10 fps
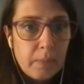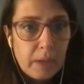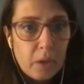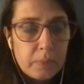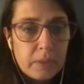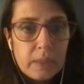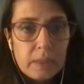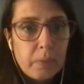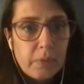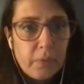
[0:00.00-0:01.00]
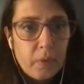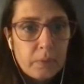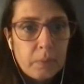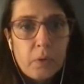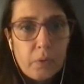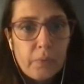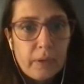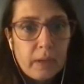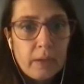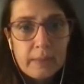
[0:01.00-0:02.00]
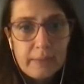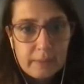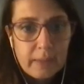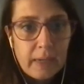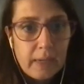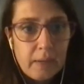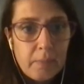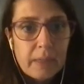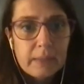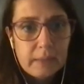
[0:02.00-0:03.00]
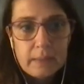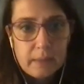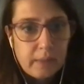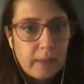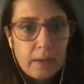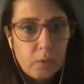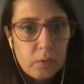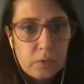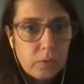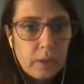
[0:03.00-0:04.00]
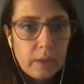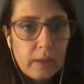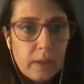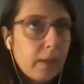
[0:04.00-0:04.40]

Biopsy is performed more often in the skin, but then also in